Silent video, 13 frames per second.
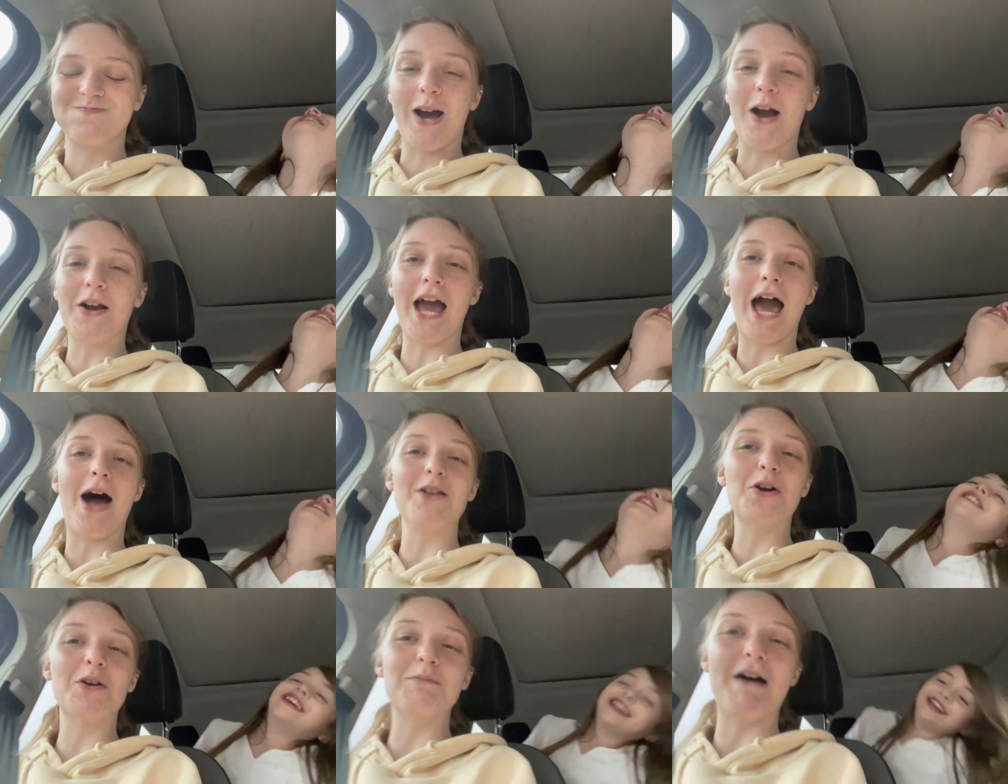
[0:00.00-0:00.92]
Okay, I'll do it
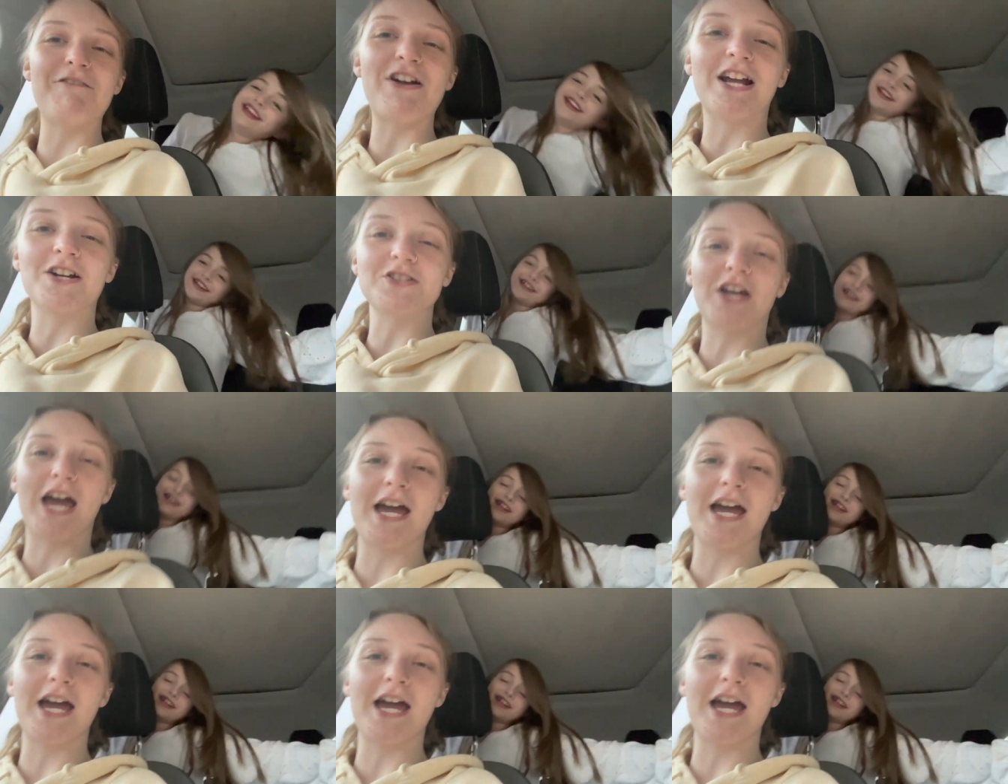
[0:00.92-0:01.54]
with my fingers. Okay.